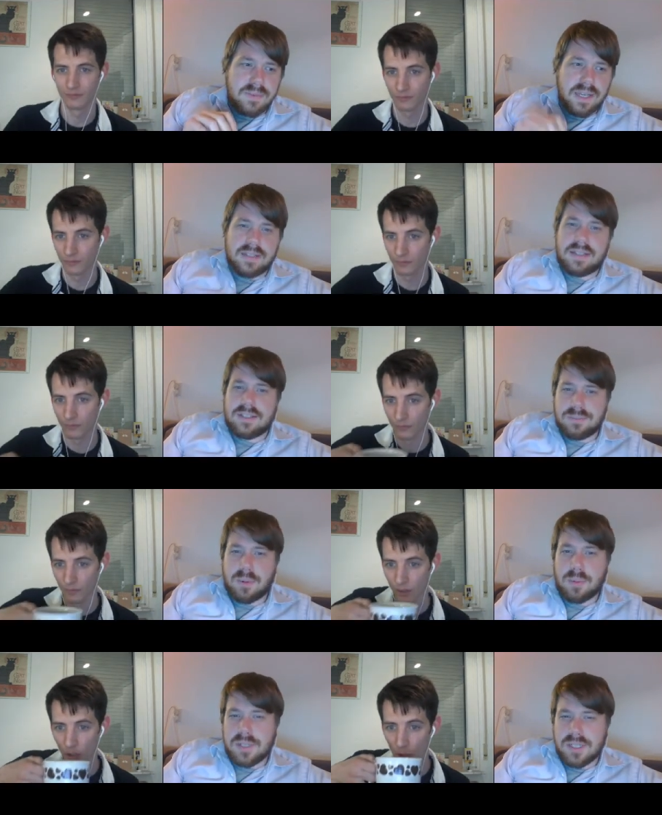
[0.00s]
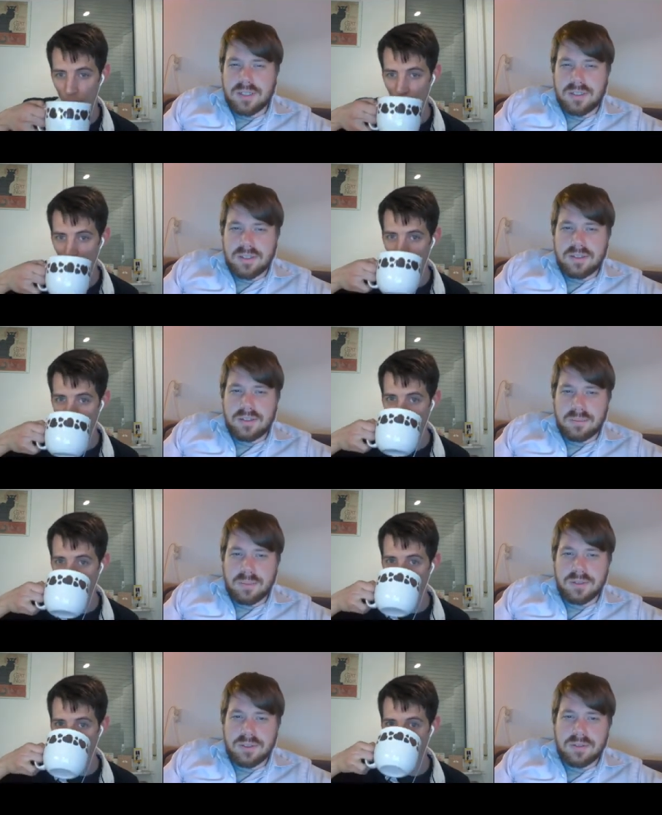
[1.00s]
Speaker 1: that's probably the
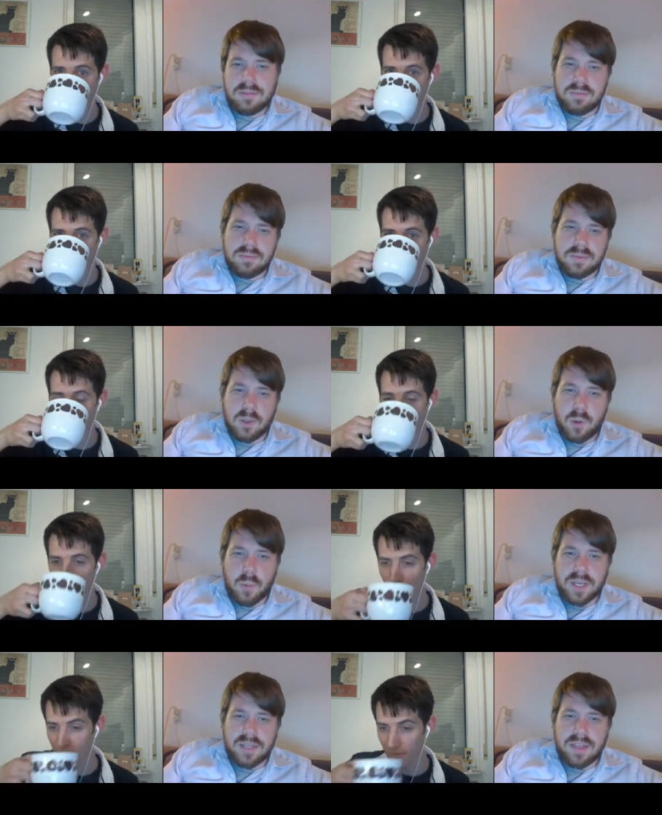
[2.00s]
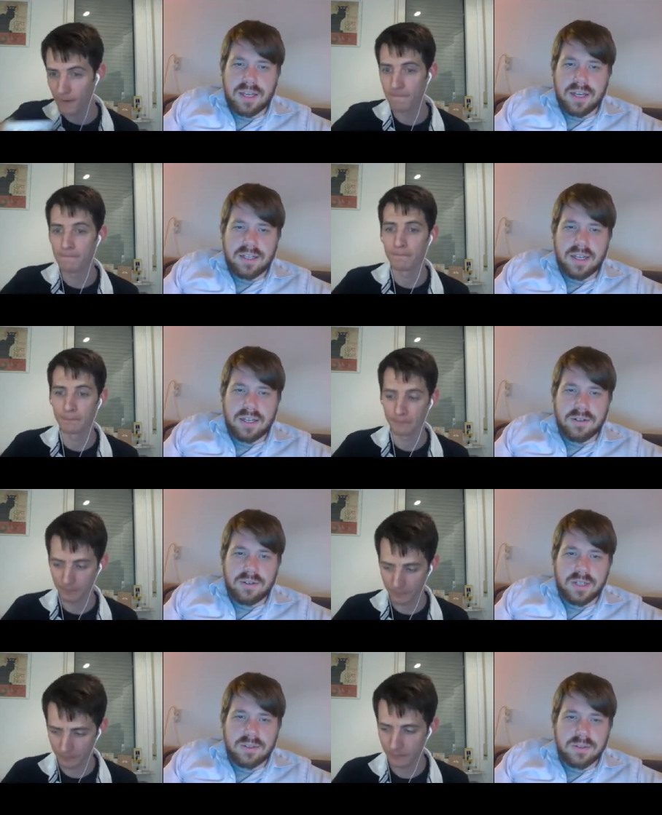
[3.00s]
most quick thing I
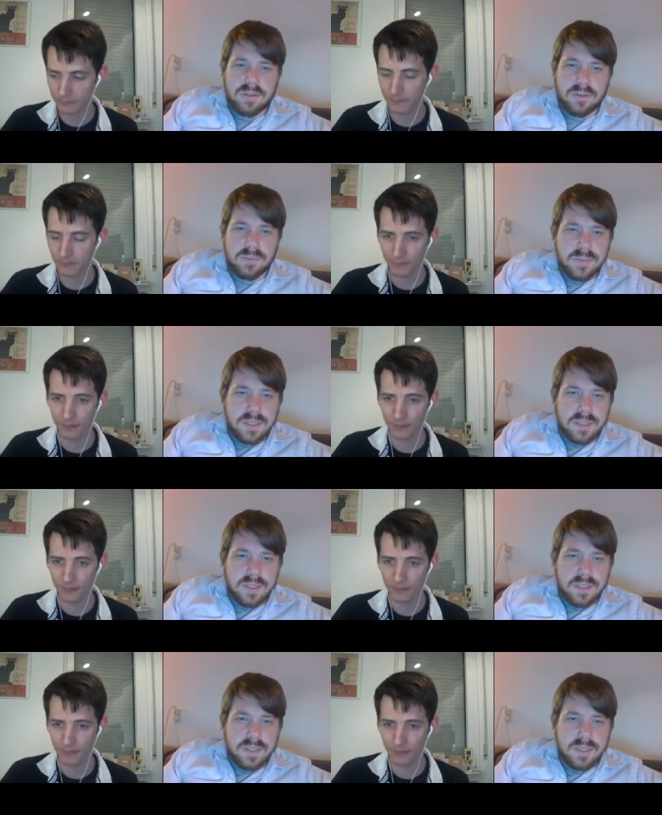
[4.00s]
learned how to do.